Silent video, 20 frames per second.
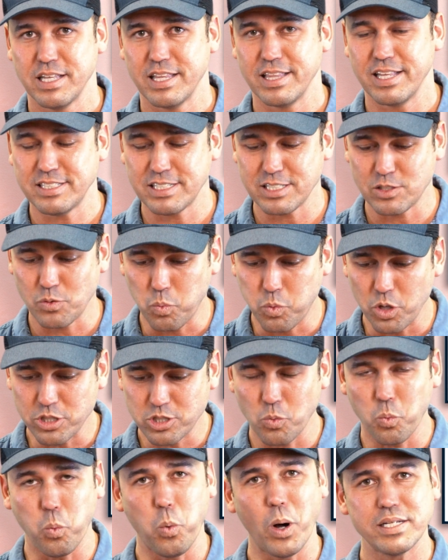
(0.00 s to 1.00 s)
This
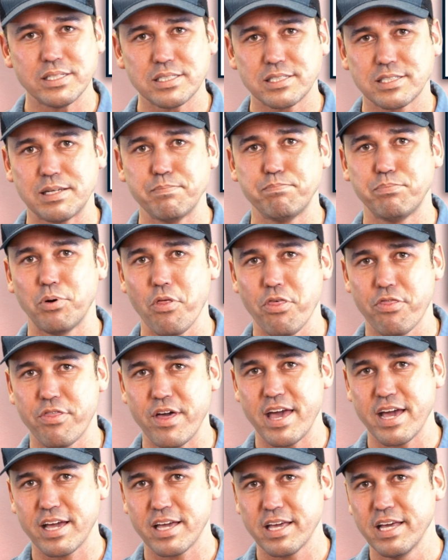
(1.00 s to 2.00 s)
one simple
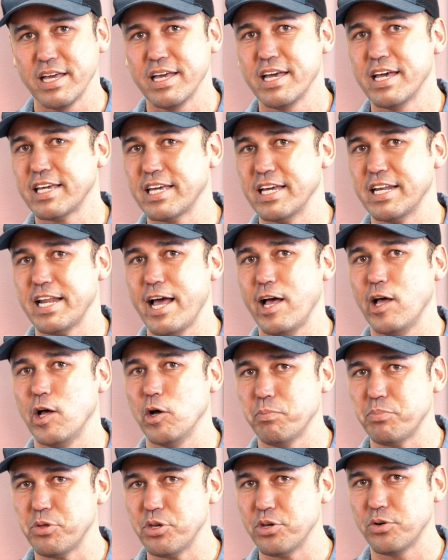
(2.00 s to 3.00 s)
thing can
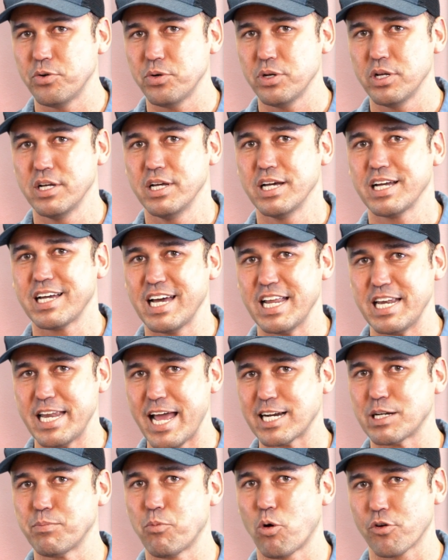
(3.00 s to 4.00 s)
help you
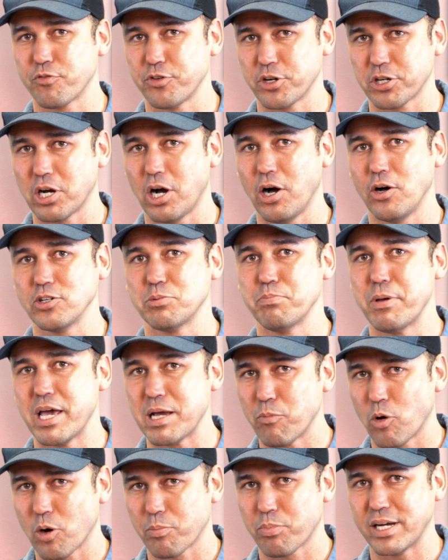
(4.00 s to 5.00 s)
connect more of your calls, make
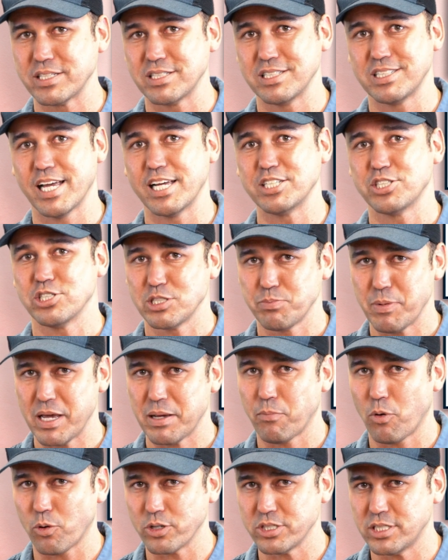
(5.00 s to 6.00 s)
more presentations, make
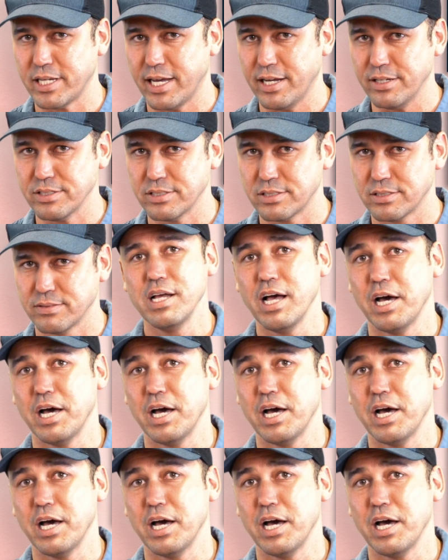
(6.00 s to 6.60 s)
more sales.